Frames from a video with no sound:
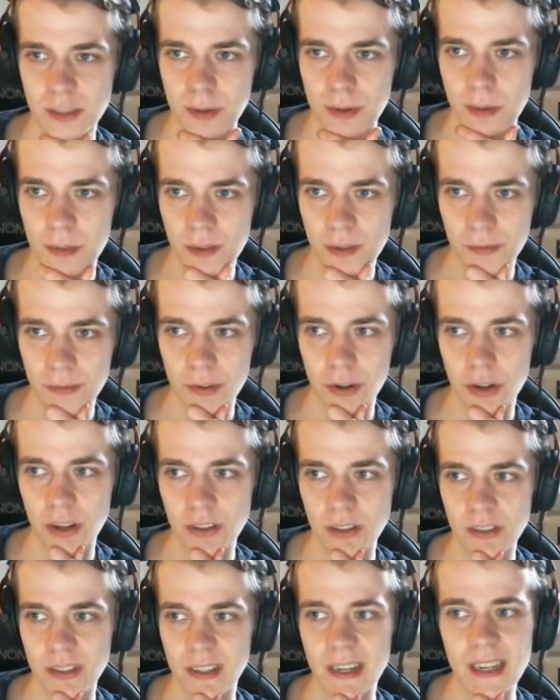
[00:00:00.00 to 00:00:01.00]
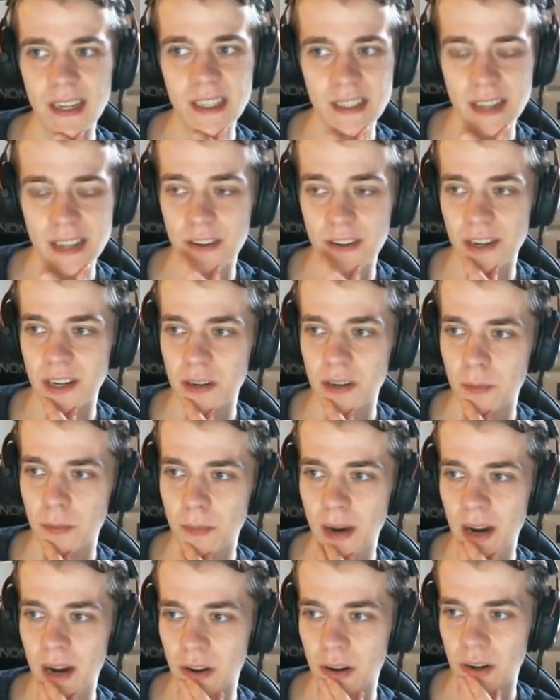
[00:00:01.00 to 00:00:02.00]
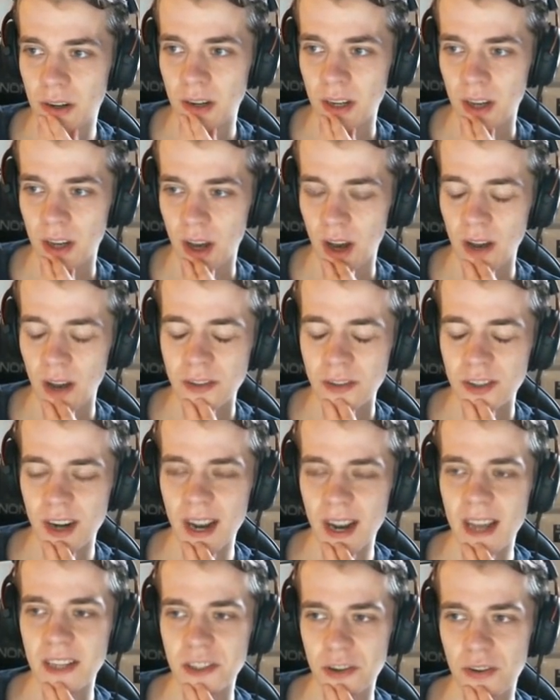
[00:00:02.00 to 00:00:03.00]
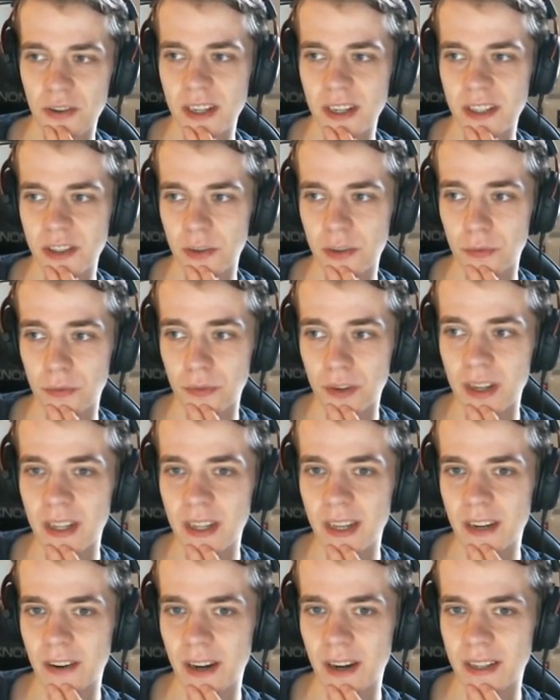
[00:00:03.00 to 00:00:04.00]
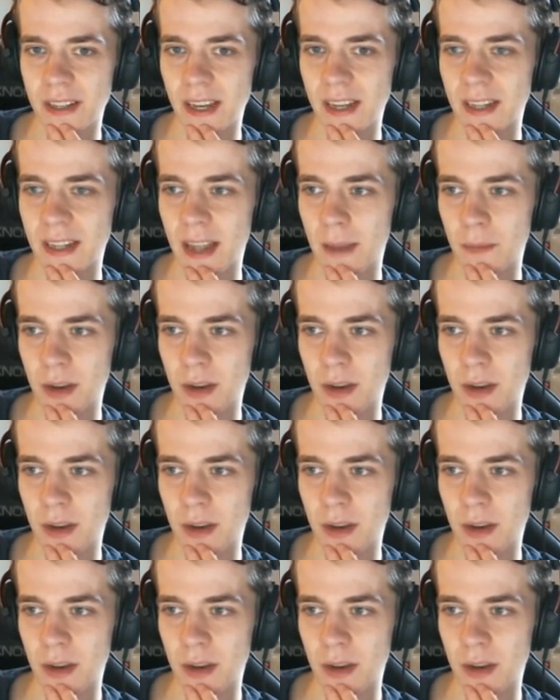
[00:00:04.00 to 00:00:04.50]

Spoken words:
problem for Hunter is their hero power. Hunter has already some really great late game